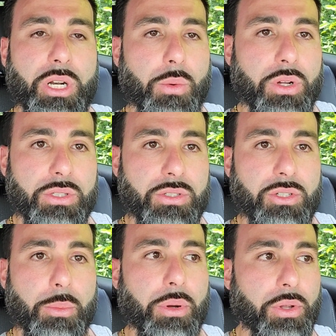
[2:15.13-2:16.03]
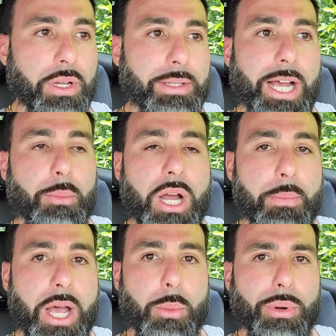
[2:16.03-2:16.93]
Nobody wants to start pulling a
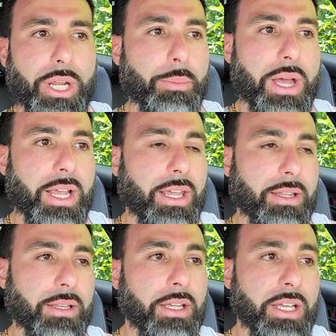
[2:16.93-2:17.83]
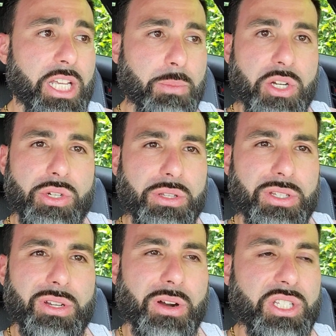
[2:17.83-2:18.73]
downpipe out, putting it back in, especially
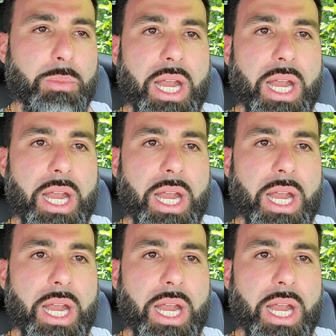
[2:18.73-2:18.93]
on this car.